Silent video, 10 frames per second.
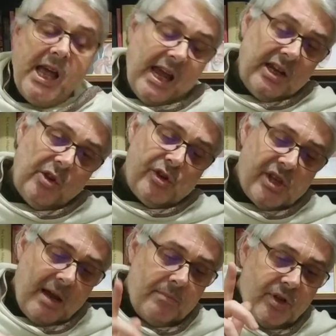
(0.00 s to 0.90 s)
And at the
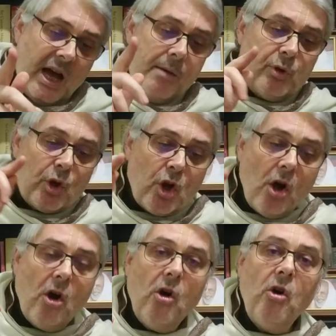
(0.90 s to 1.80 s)
same time, the
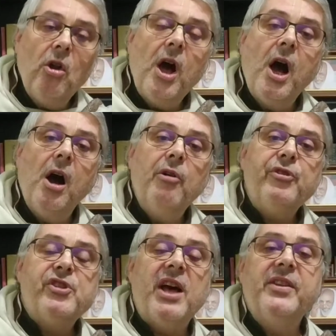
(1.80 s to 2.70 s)
goal of
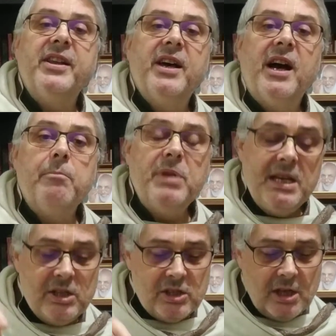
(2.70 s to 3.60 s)
sadhana
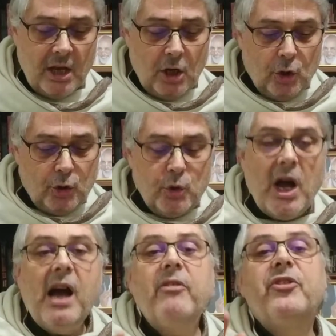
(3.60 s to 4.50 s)
means to
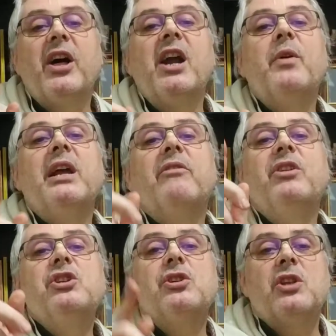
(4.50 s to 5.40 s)
have direct
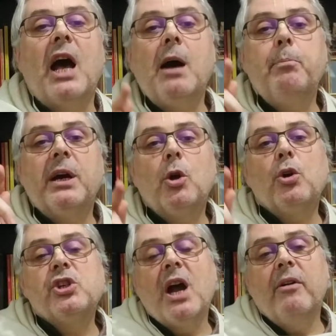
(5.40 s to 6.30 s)
vision,
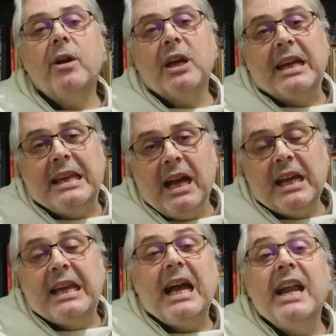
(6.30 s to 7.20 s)
aparoksha
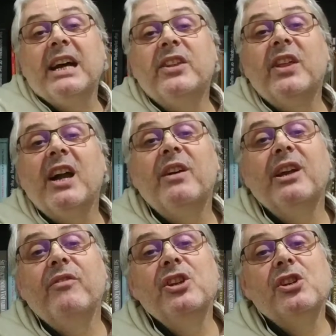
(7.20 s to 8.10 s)
jnana,
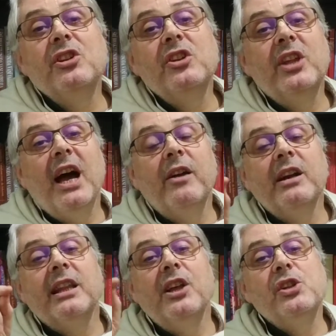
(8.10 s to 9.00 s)
direct vision,
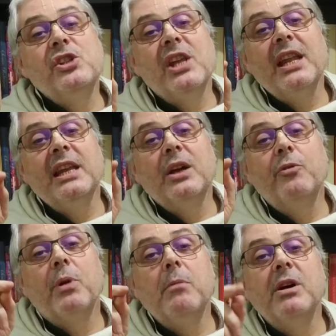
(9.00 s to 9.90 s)
direct understanding of
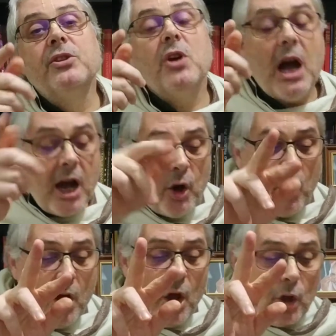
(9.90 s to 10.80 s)
Brahman. So
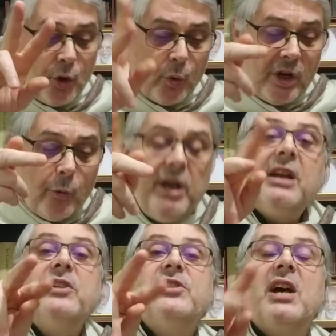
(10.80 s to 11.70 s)
how do we
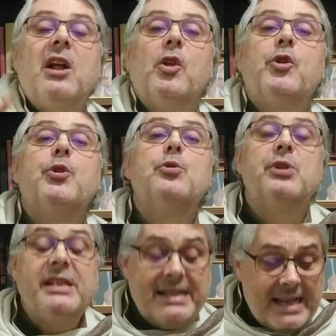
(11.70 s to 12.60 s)
reconcile the two,
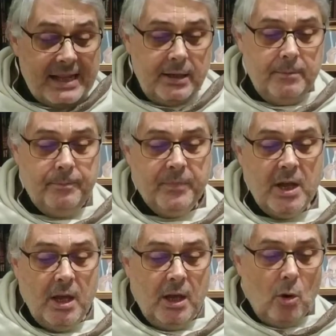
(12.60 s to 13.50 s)
he said?
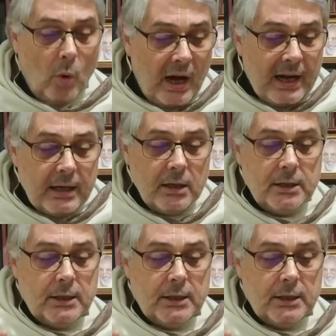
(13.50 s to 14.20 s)
Well,